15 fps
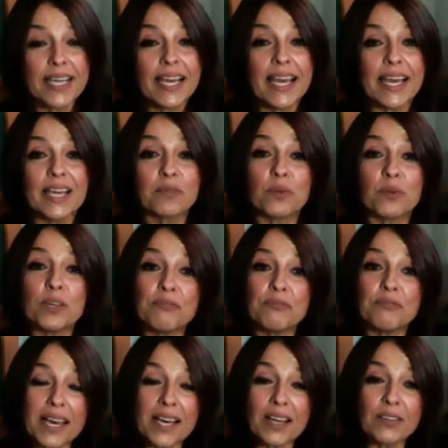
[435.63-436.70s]
And we
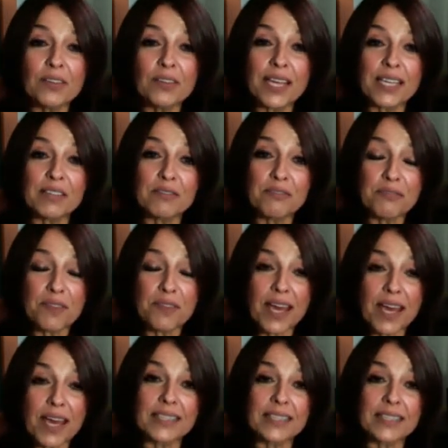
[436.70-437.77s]
found that, in
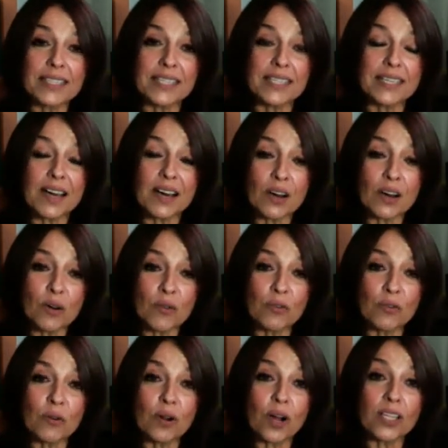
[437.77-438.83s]
fact, the
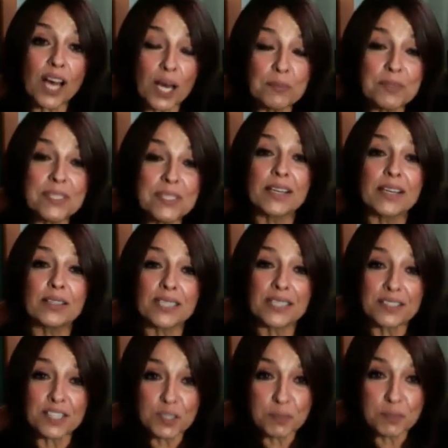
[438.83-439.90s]
overall upscale
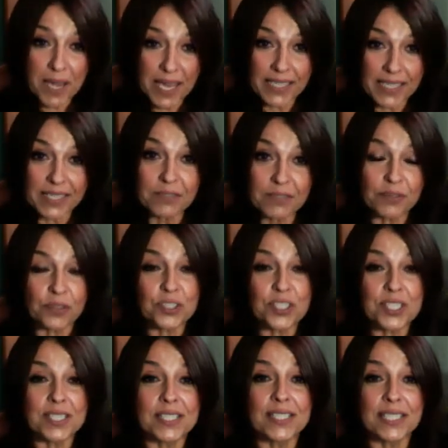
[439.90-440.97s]
Hispanic
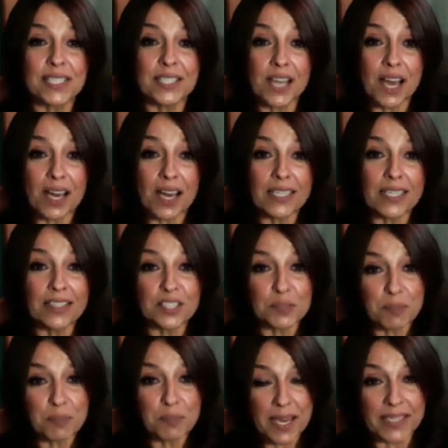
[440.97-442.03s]
versus the
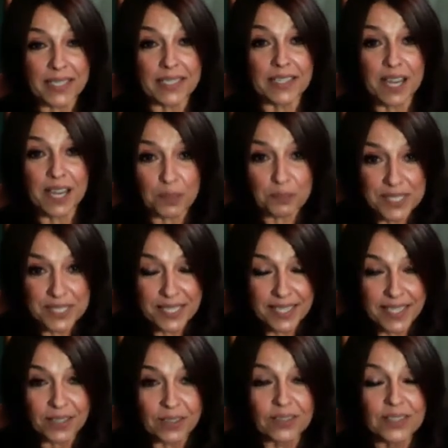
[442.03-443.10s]
non-Hispanic
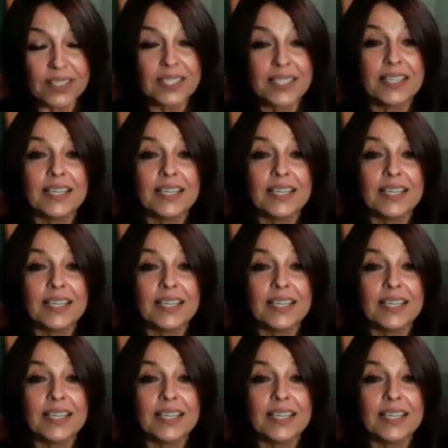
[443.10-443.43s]
upscale,